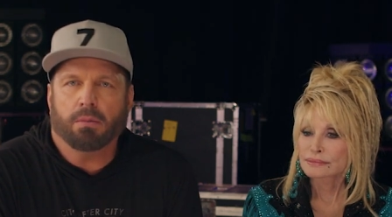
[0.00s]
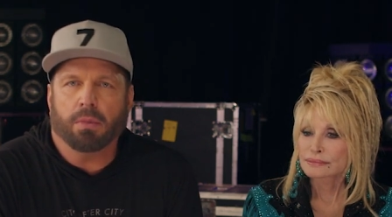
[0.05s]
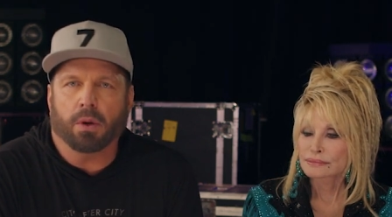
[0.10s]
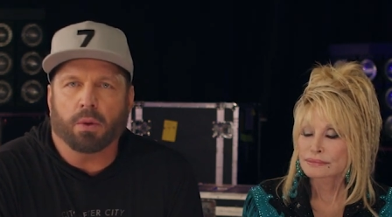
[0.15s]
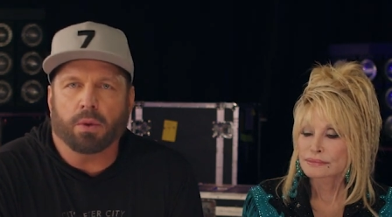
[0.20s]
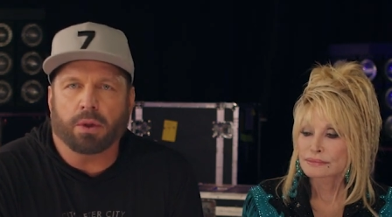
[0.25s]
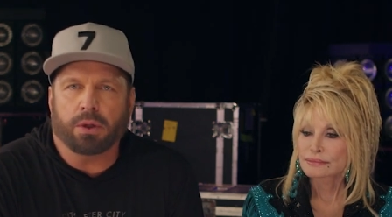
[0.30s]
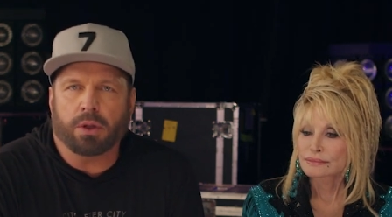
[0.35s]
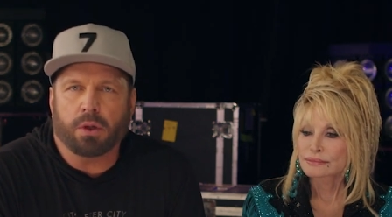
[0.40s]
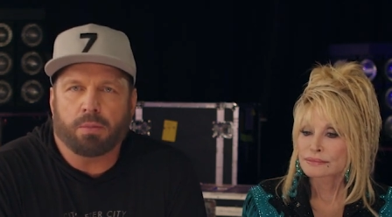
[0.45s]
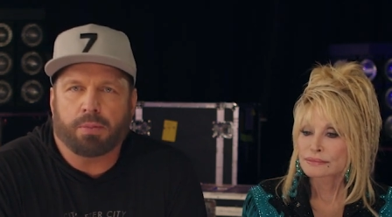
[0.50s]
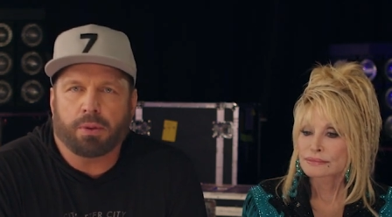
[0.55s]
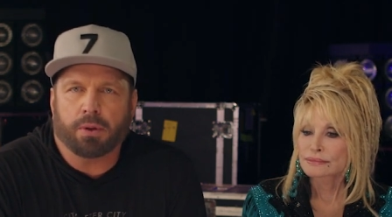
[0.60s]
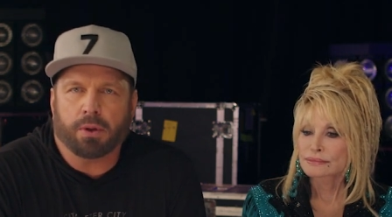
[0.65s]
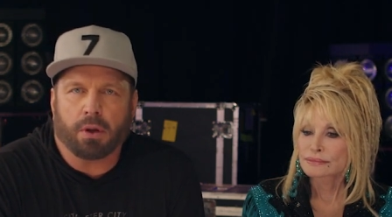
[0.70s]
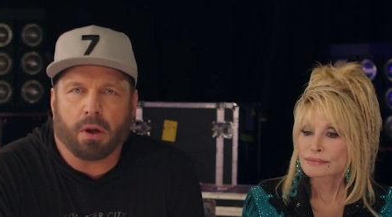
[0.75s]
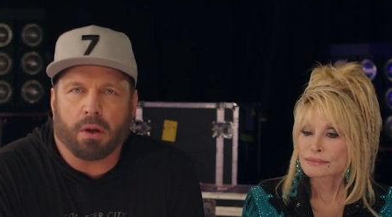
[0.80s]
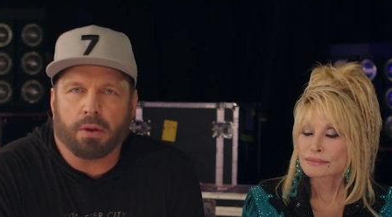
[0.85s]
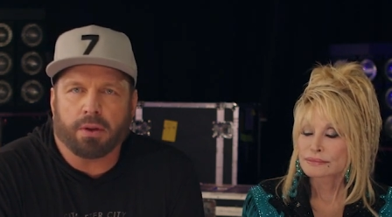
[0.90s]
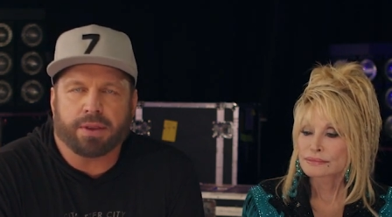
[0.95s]
Speaker 1: But when you
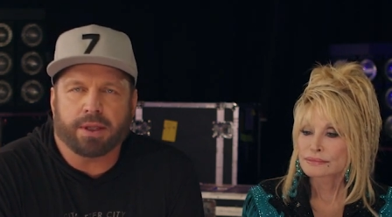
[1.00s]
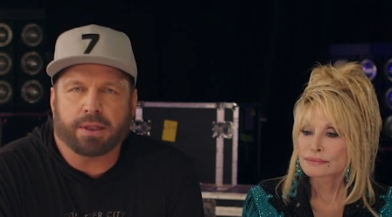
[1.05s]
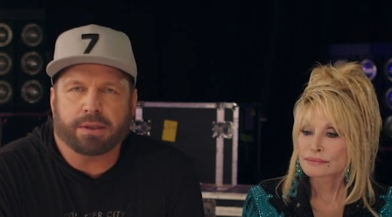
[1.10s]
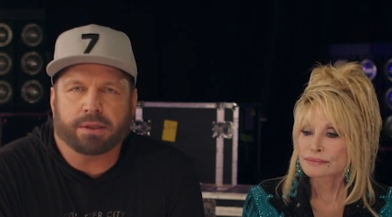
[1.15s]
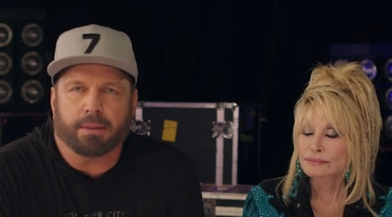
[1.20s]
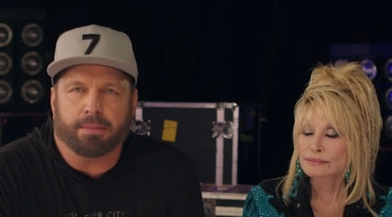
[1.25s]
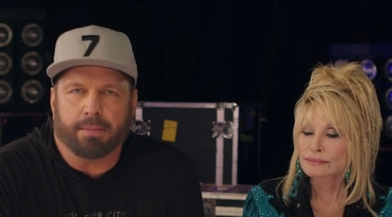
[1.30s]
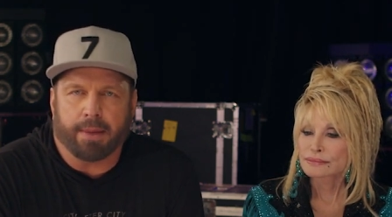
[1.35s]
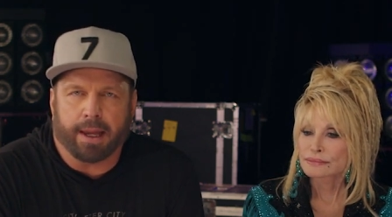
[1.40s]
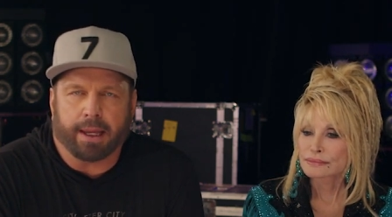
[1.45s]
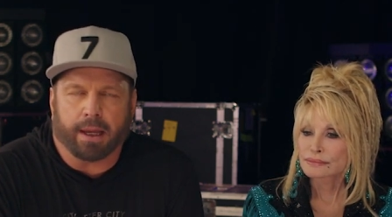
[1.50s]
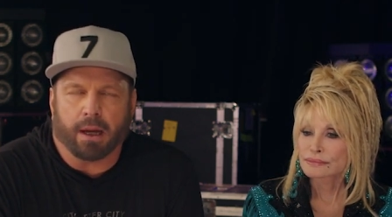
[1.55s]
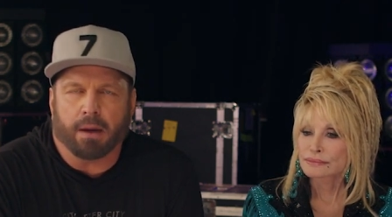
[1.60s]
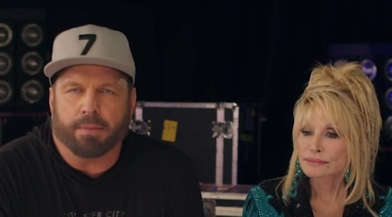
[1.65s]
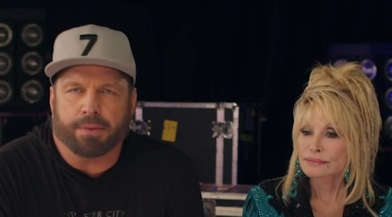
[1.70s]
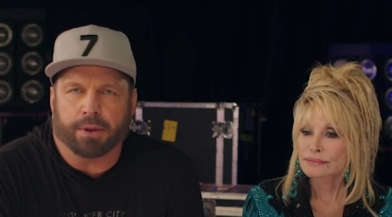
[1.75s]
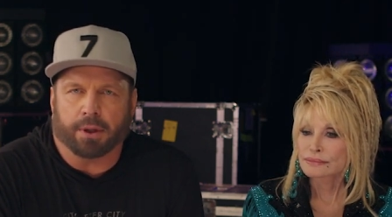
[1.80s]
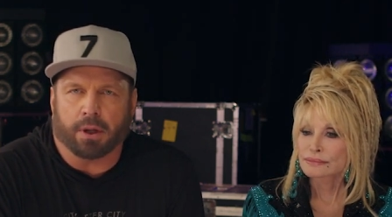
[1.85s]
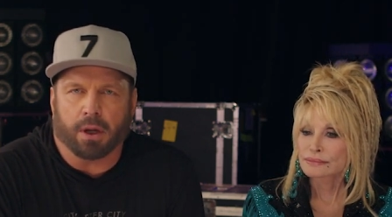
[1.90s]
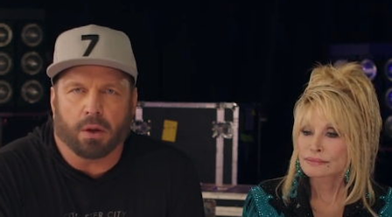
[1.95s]
put all the things that make
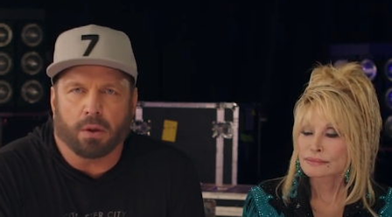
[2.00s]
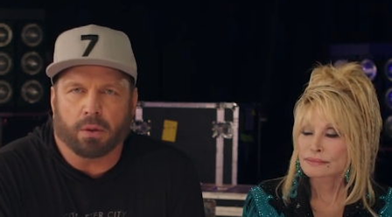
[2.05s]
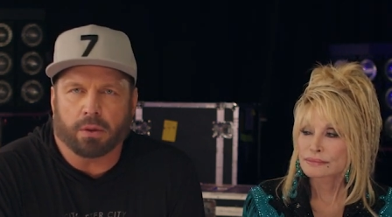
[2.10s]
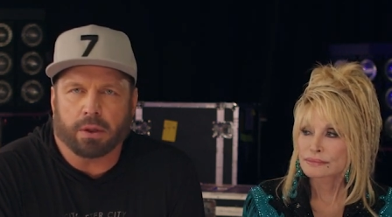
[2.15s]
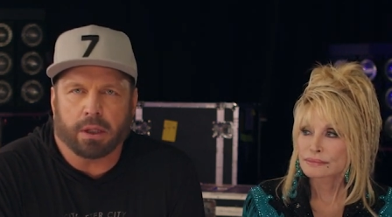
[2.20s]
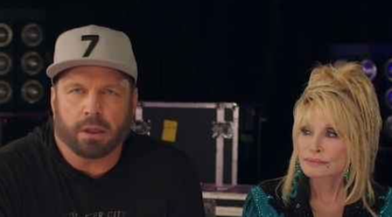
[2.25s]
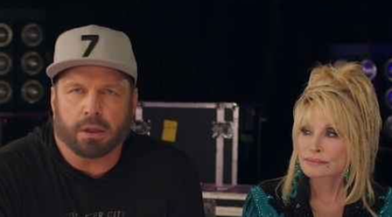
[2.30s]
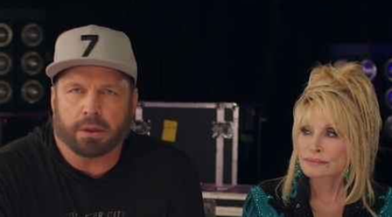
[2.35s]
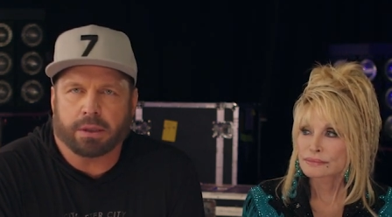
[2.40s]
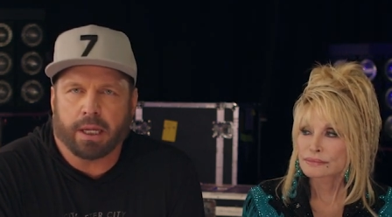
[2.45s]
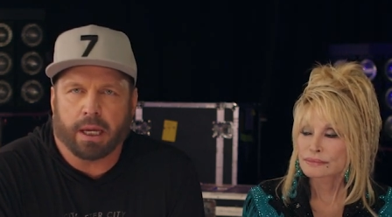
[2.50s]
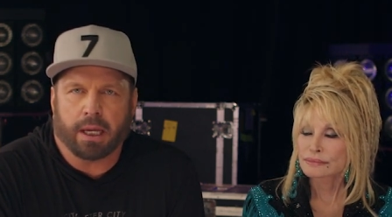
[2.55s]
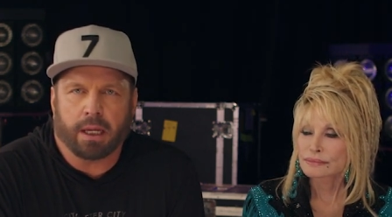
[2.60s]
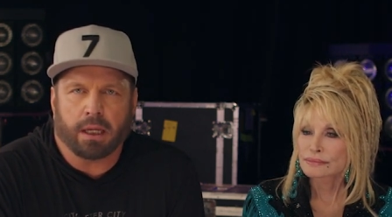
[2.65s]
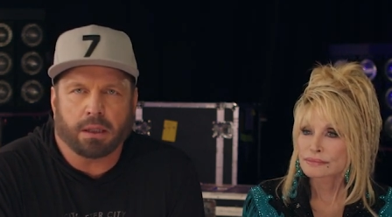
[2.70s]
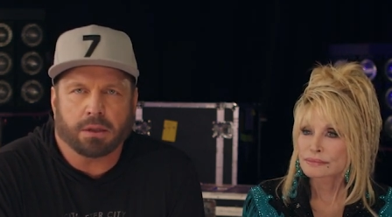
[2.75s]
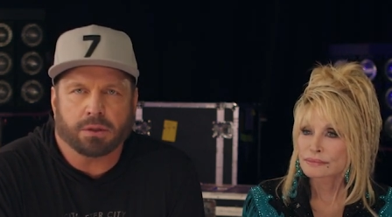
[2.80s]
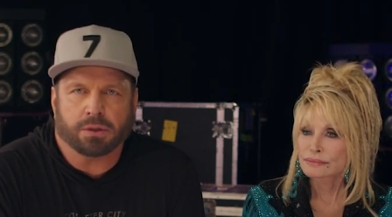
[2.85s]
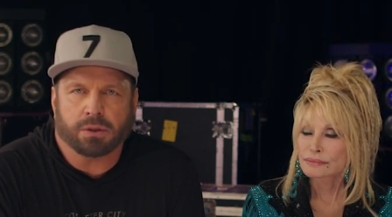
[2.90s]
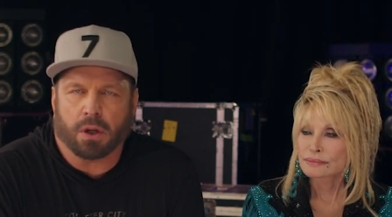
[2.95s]
up the GOAT,
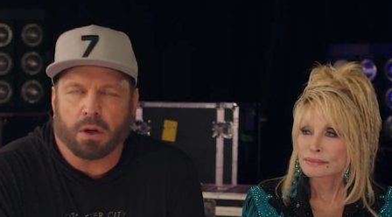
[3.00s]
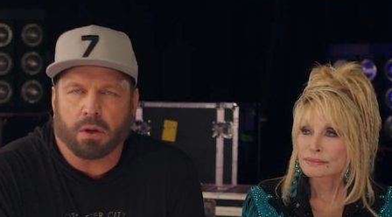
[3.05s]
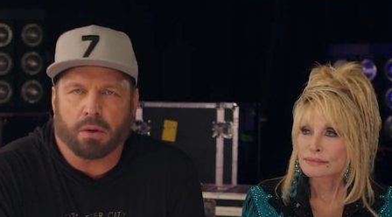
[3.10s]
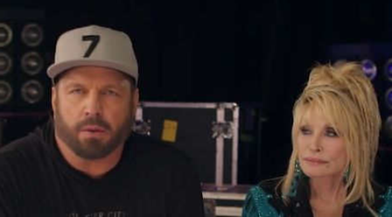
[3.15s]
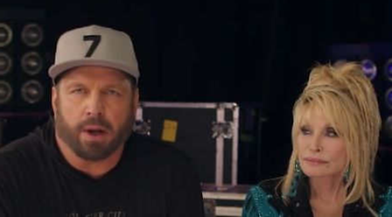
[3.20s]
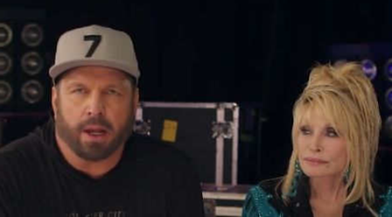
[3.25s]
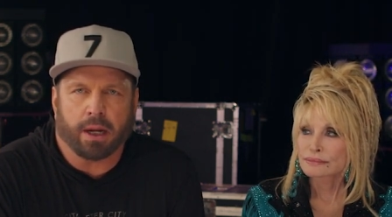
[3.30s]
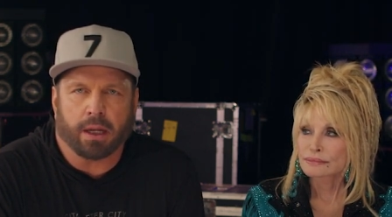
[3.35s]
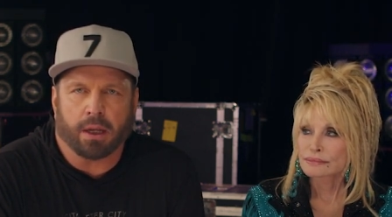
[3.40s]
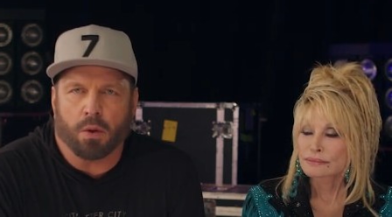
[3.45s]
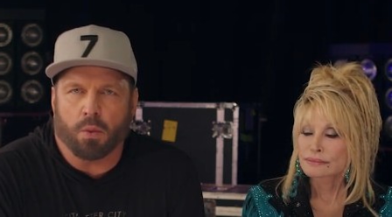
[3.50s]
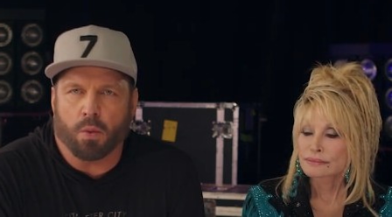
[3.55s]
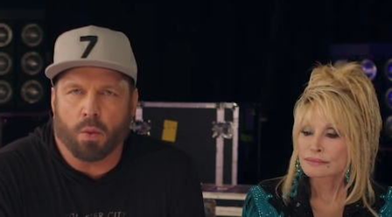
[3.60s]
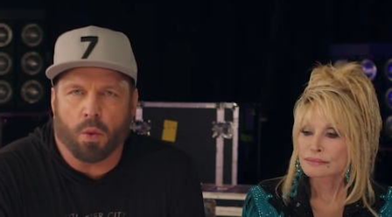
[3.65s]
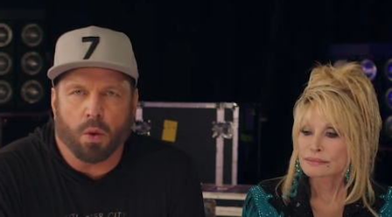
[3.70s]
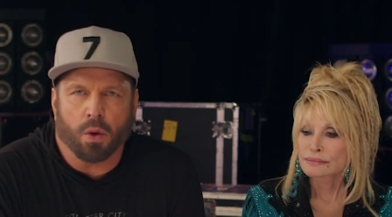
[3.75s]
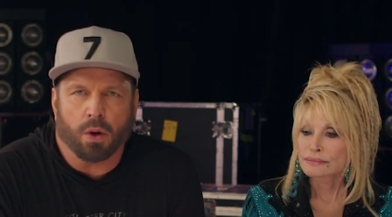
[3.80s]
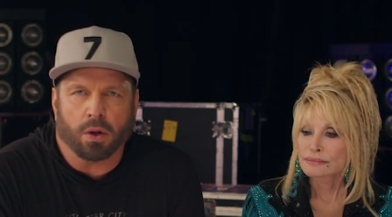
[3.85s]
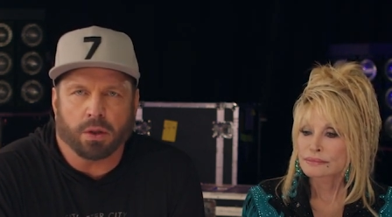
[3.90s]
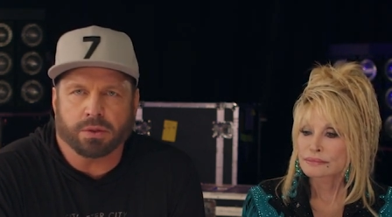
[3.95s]
entertaining, songwriting,
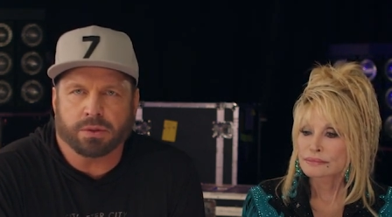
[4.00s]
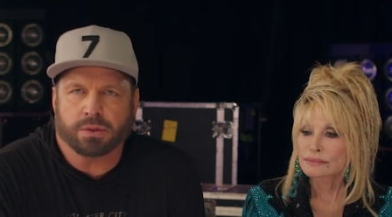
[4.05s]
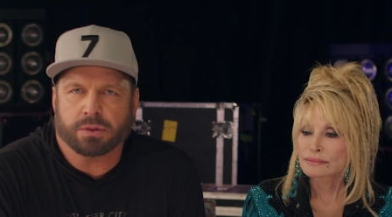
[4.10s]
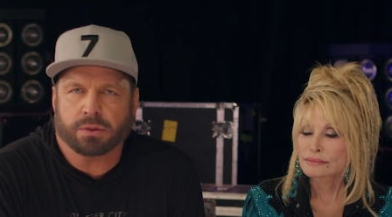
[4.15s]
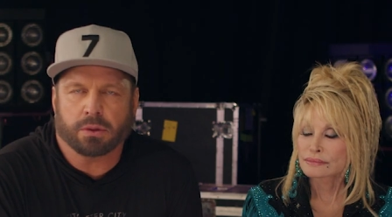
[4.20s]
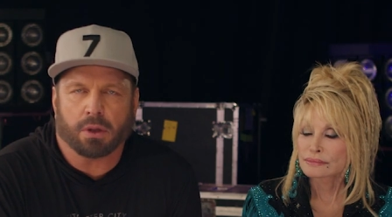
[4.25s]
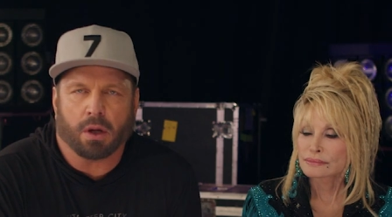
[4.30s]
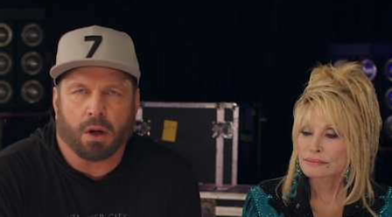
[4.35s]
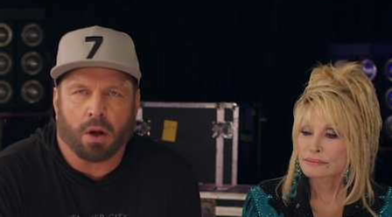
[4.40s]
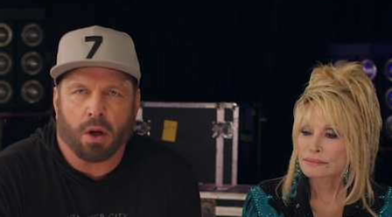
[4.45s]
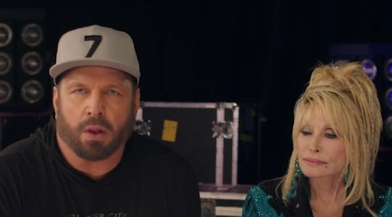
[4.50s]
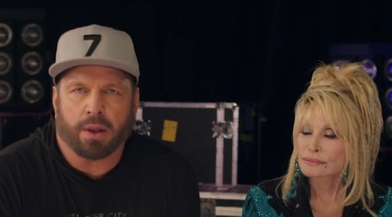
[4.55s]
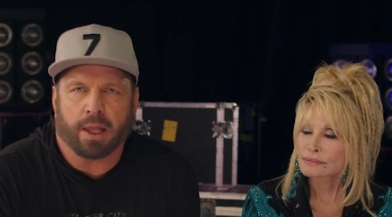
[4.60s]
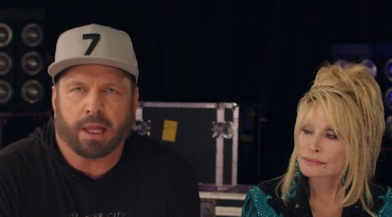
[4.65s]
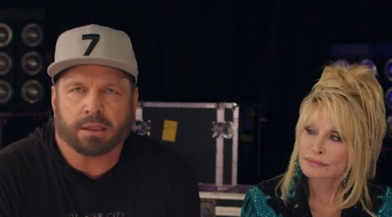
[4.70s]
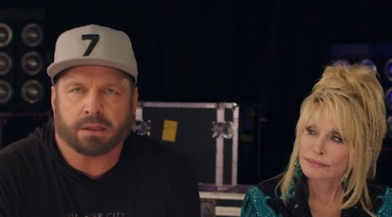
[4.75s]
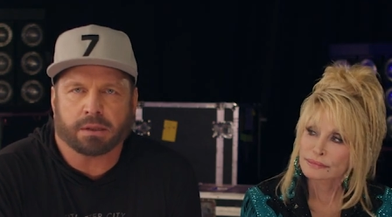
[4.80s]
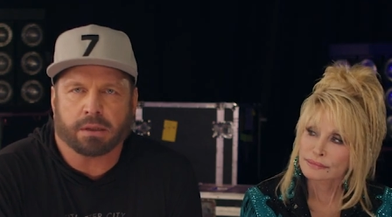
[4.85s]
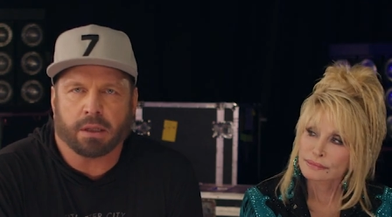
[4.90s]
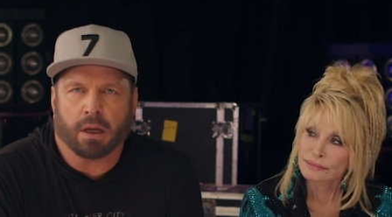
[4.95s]
awards, all
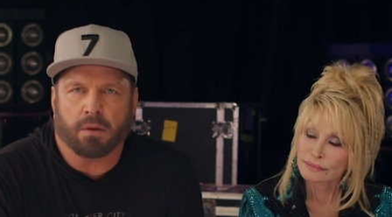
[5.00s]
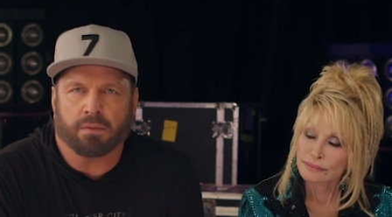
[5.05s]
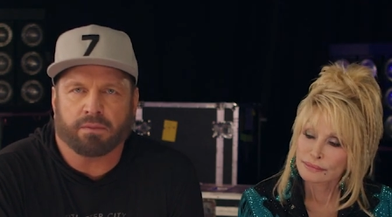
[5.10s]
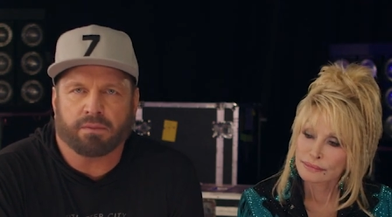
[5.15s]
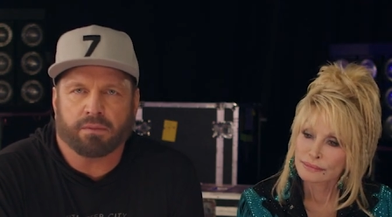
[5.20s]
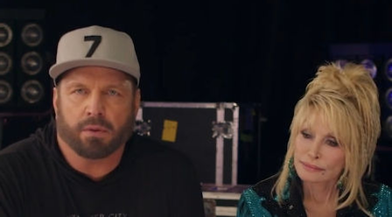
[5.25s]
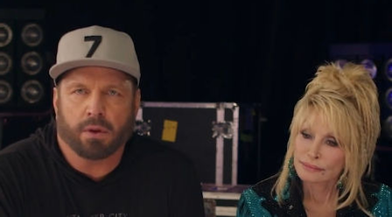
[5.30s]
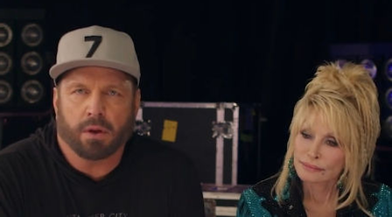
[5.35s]
that stuff,